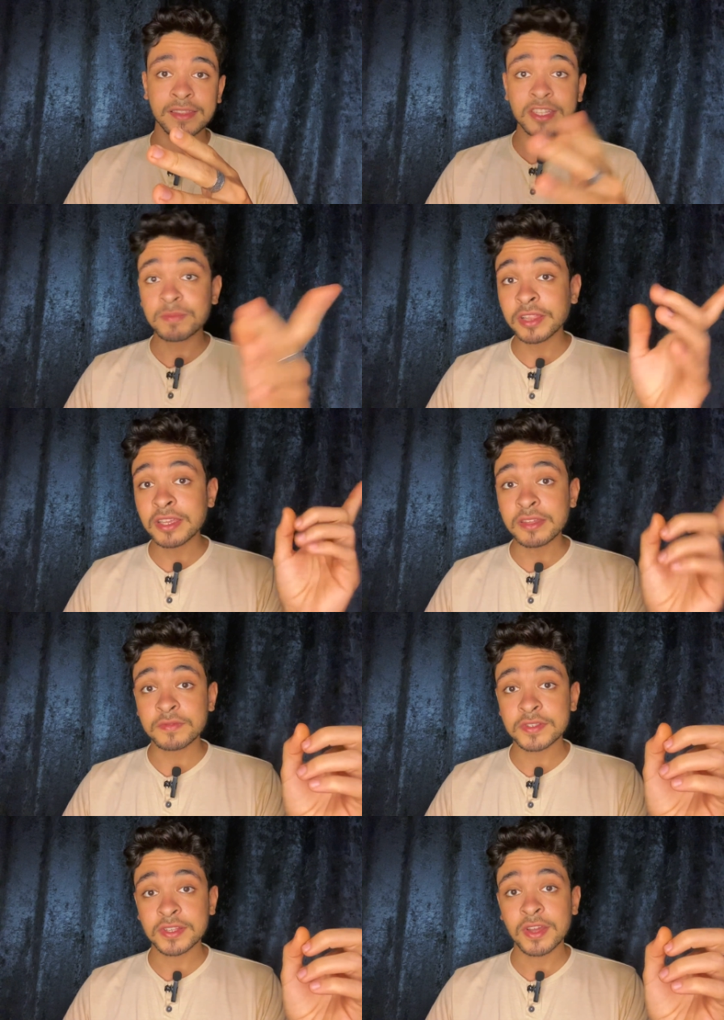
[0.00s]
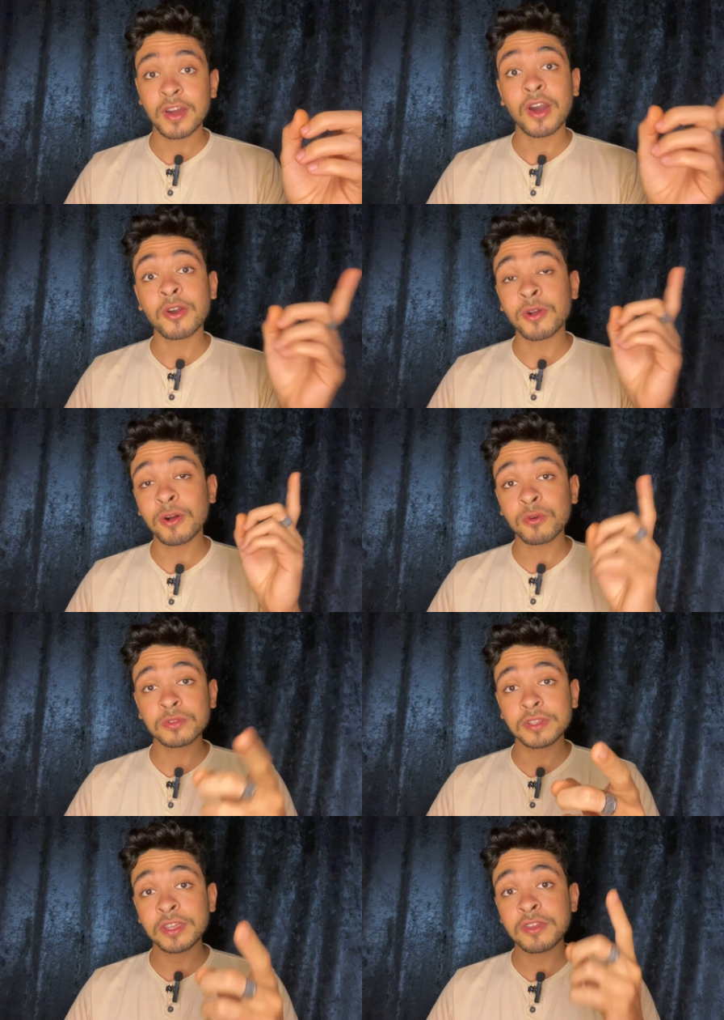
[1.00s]
These beliefs are
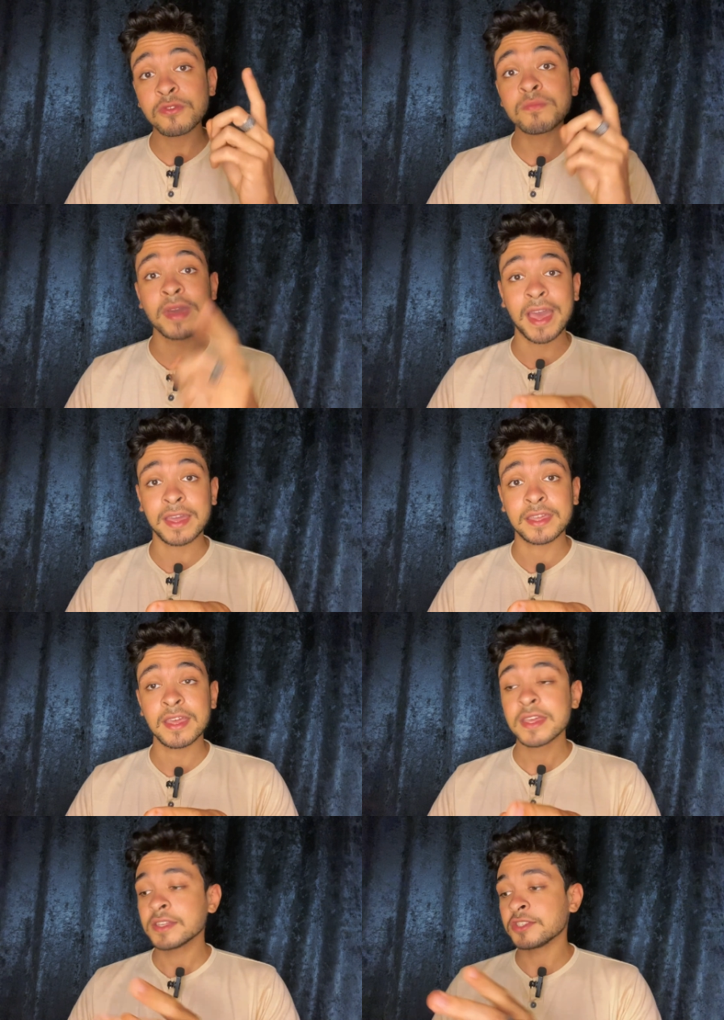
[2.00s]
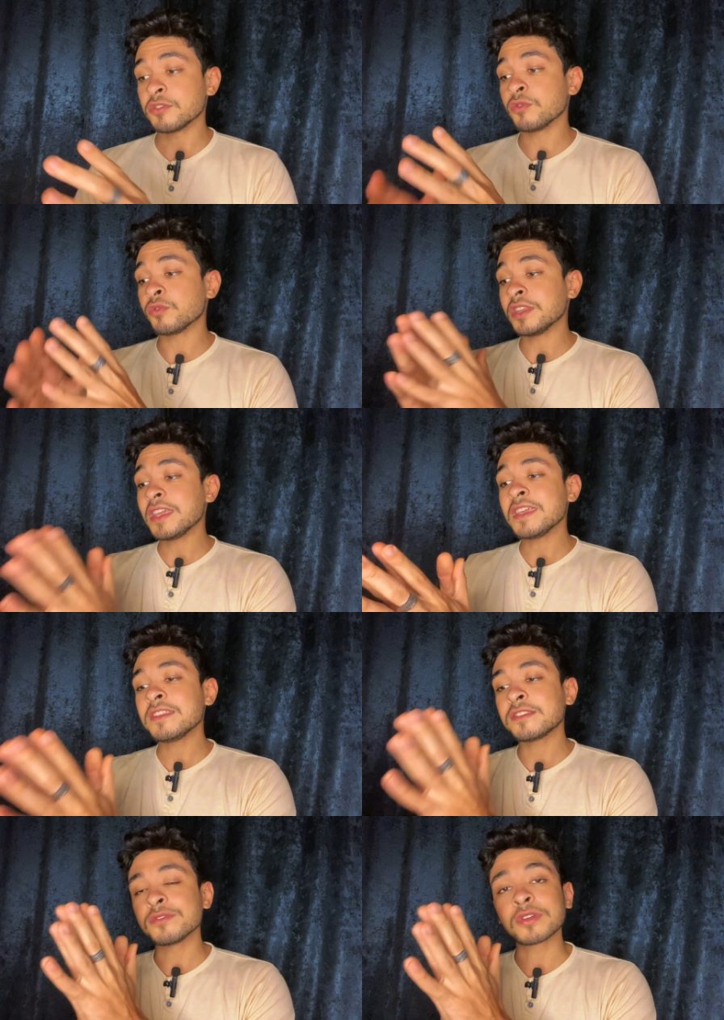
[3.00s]
holding you back, so you
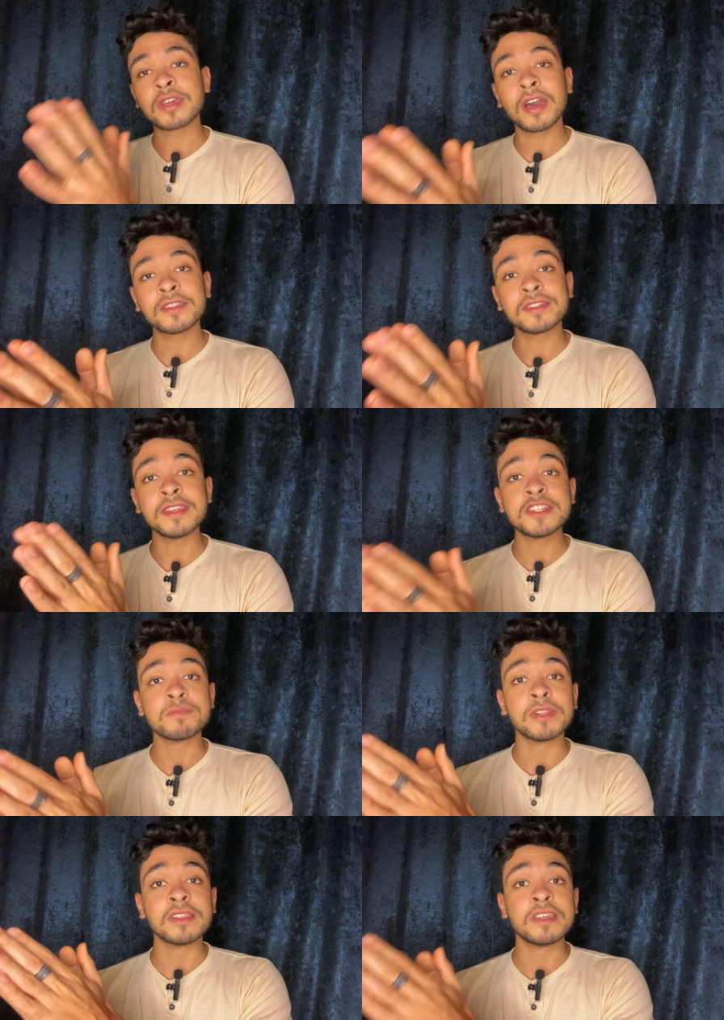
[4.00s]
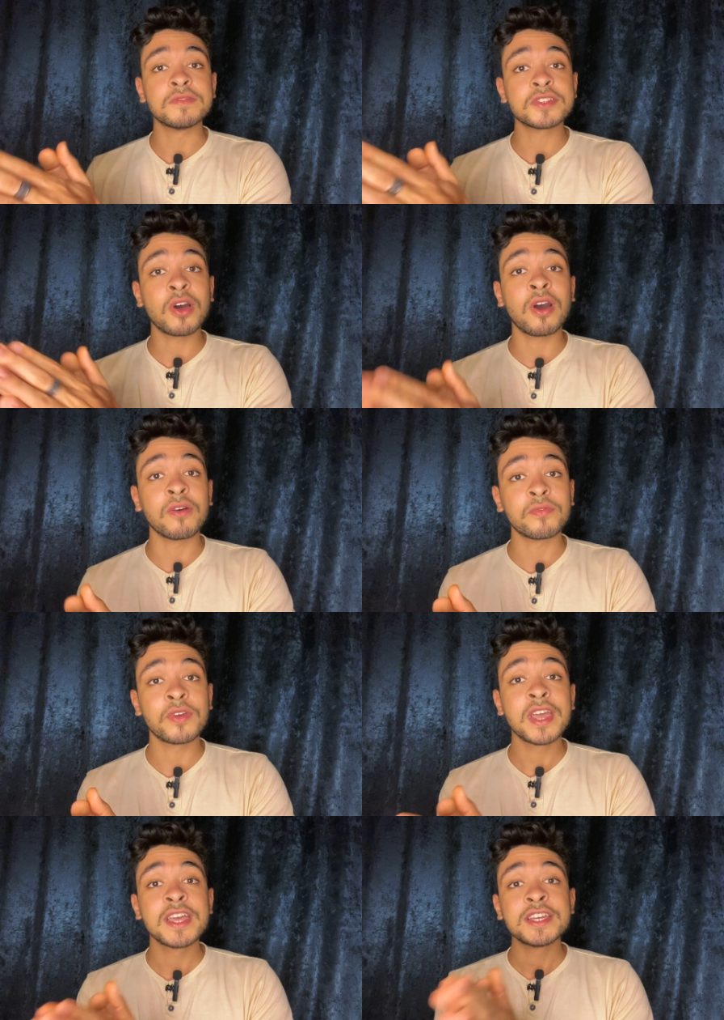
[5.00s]
need to cut these beliefs off.